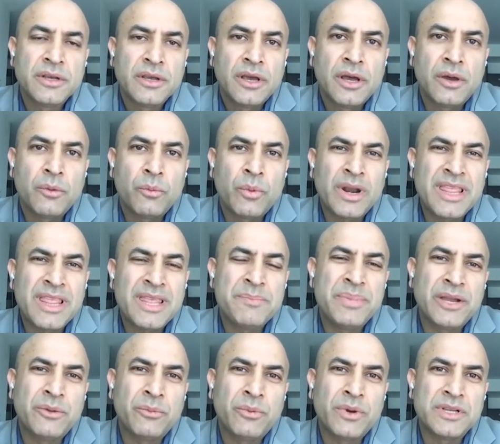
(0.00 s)
one of the
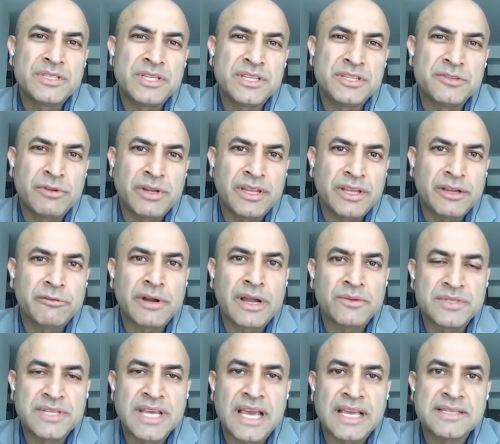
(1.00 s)
big ones is really
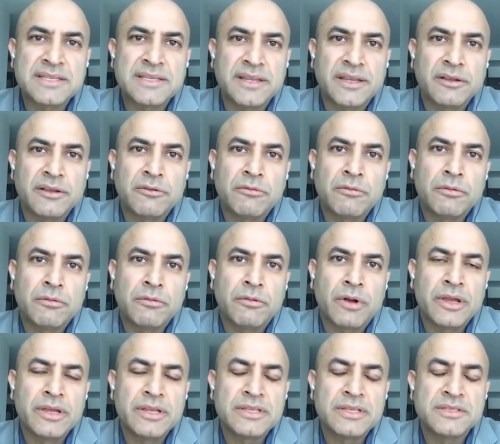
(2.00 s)
around testing,
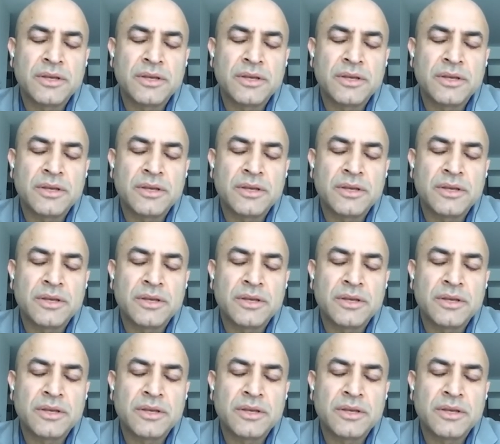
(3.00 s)
right?